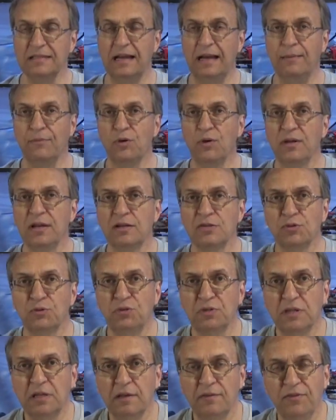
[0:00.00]
I'm going also
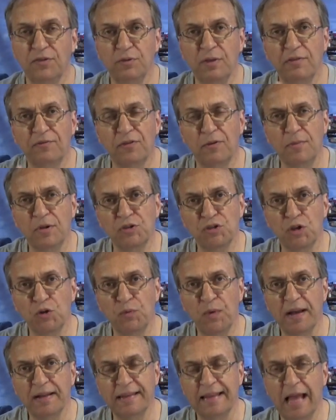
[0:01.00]
to give you information
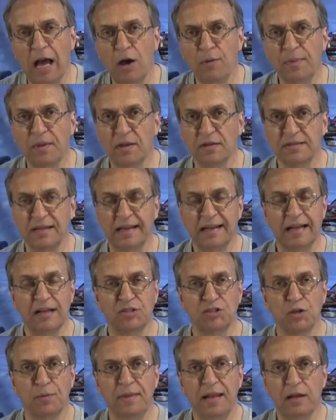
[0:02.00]
right now because I
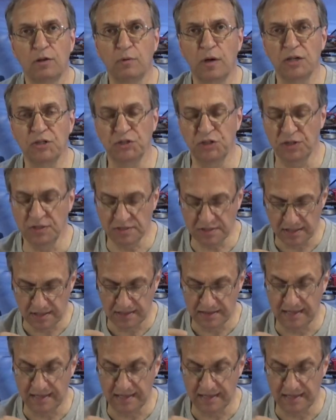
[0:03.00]
get so many questions.